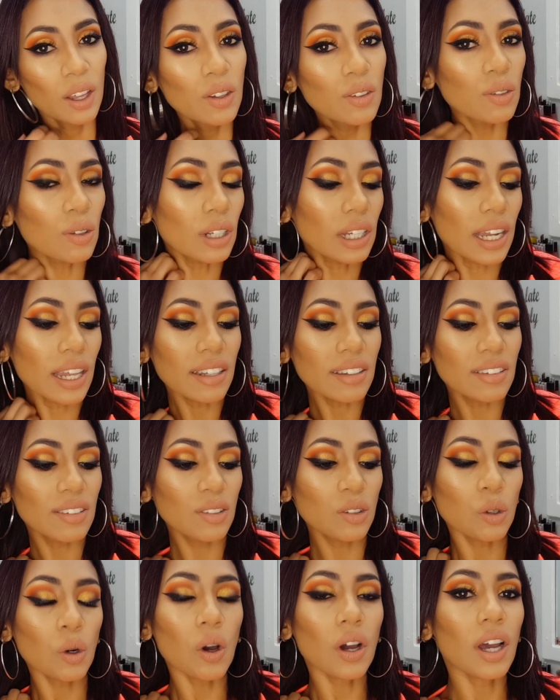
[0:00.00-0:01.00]
So let's
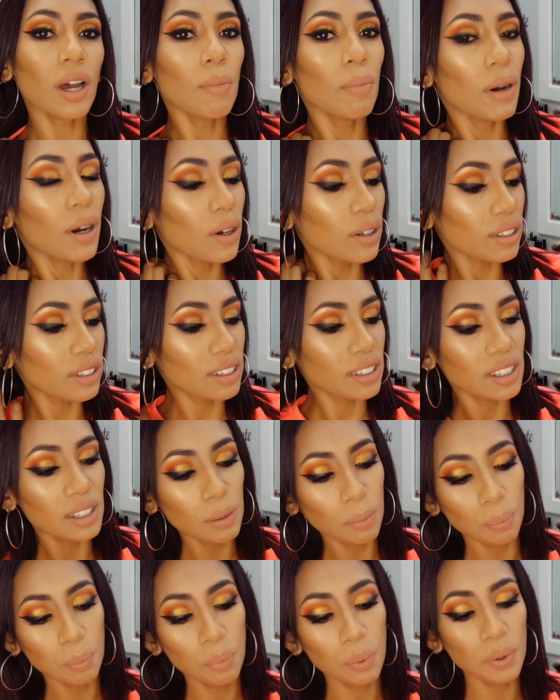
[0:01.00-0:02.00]
talk about
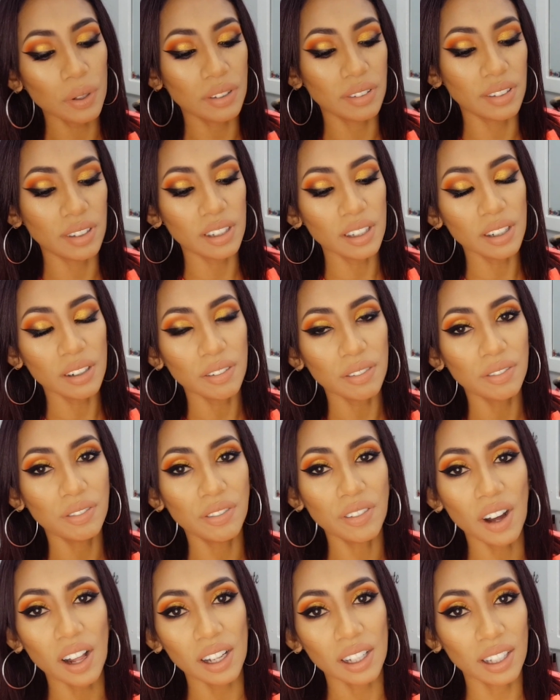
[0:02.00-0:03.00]
the Pretty
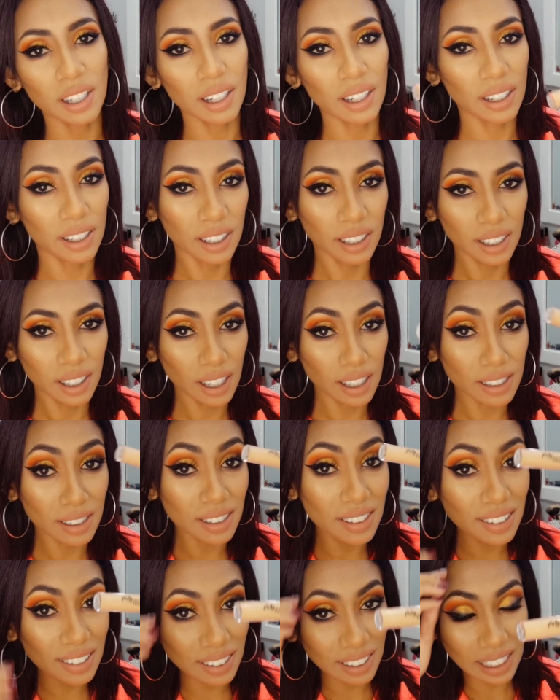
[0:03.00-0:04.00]
Vulgar
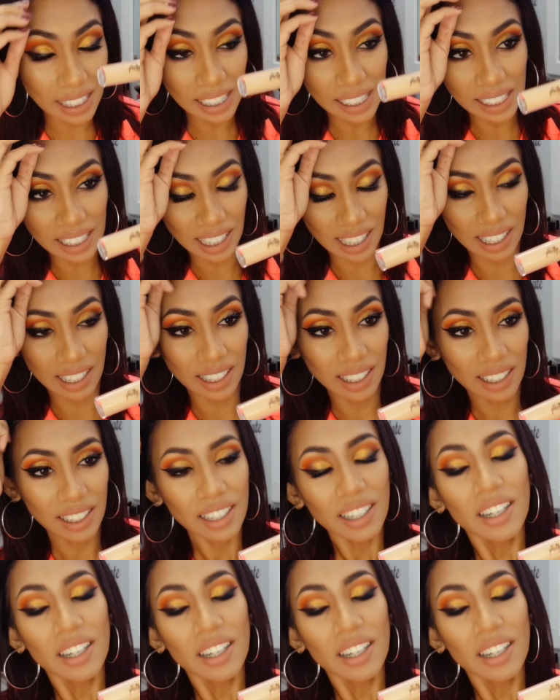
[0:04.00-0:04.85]
Concealer.